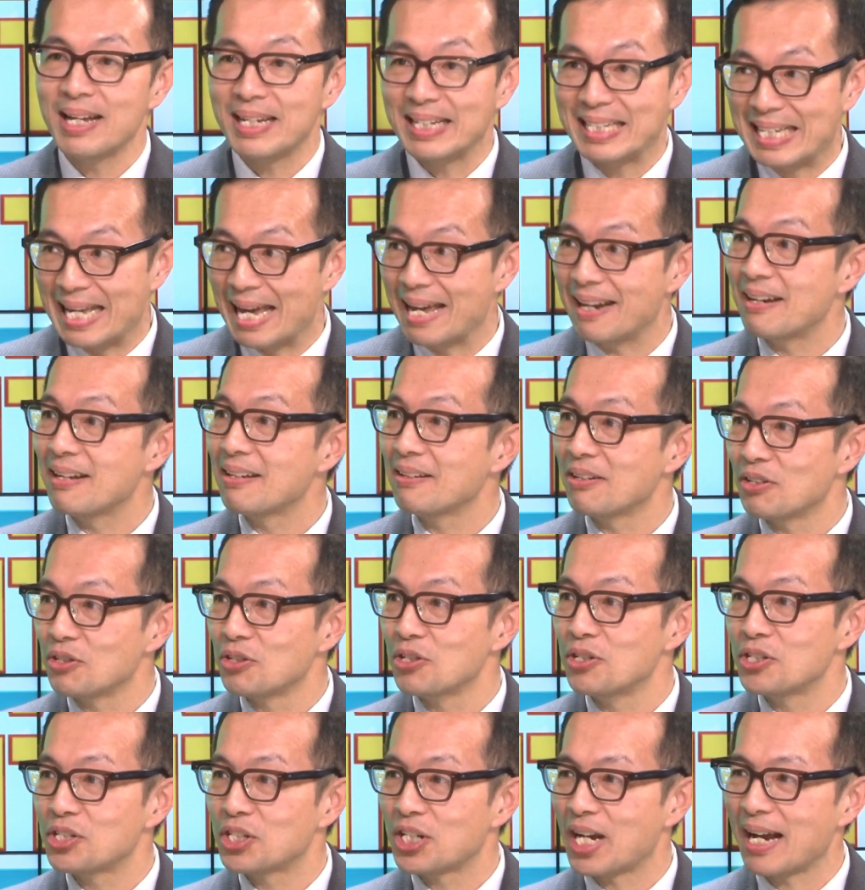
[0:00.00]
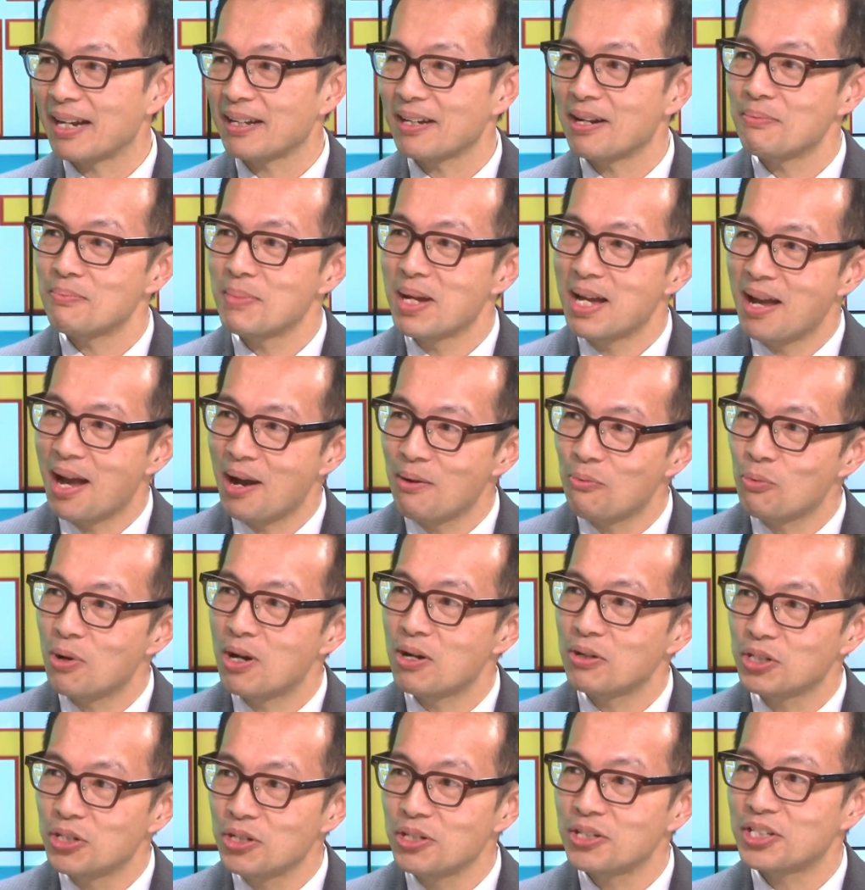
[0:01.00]
getting a good checkup, and
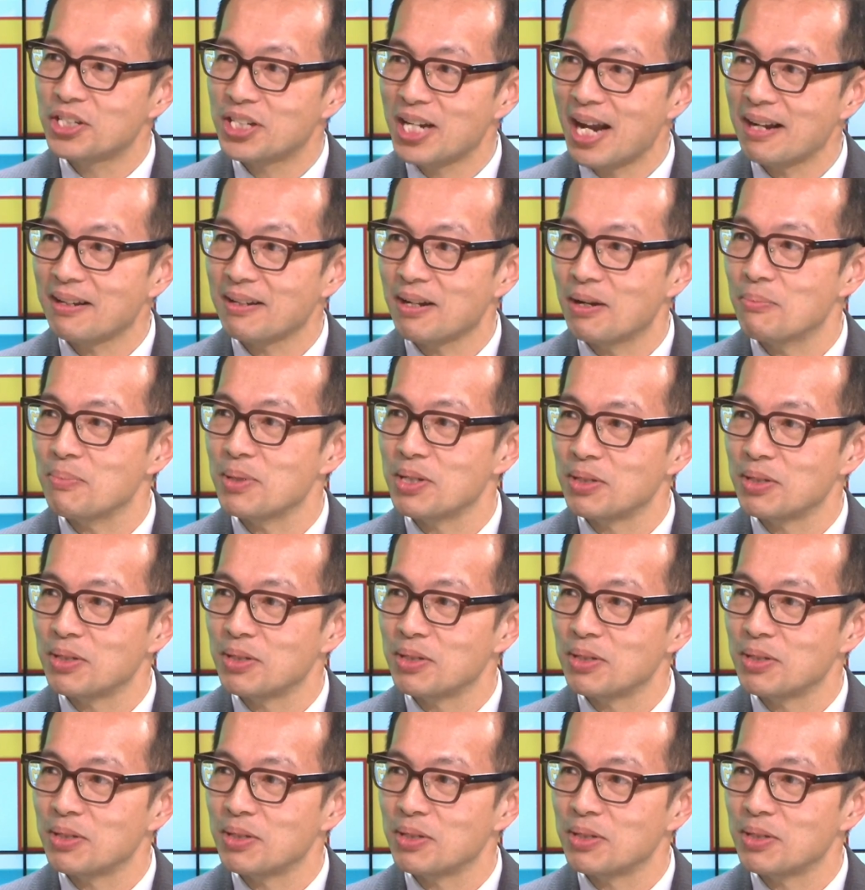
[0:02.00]
a good checkup